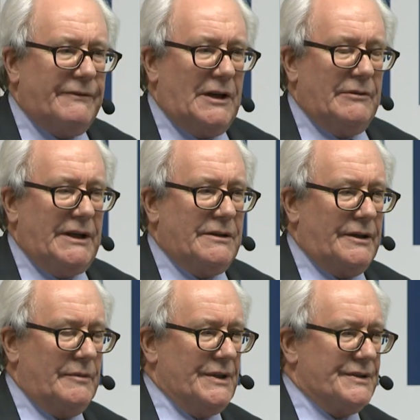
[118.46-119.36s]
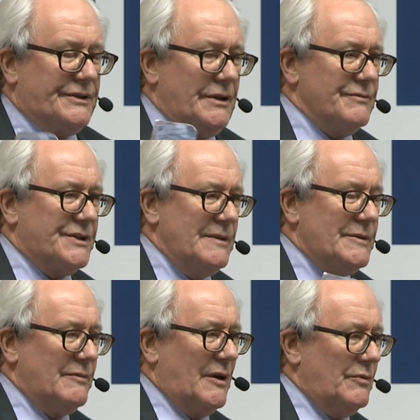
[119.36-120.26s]
fellow economists don't seem
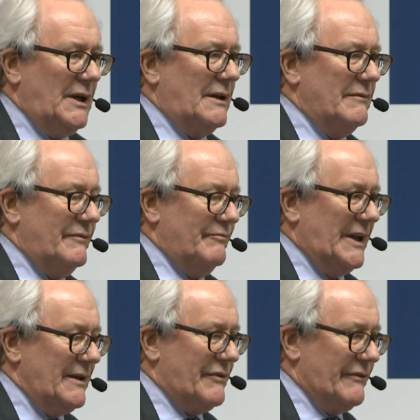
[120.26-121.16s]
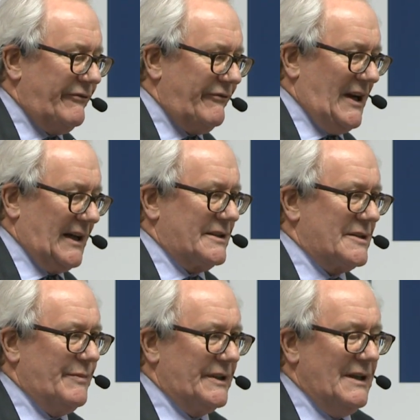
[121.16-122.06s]
to be aware of many of the
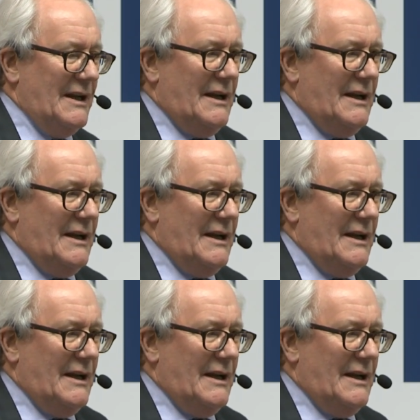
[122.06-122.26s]
facts, but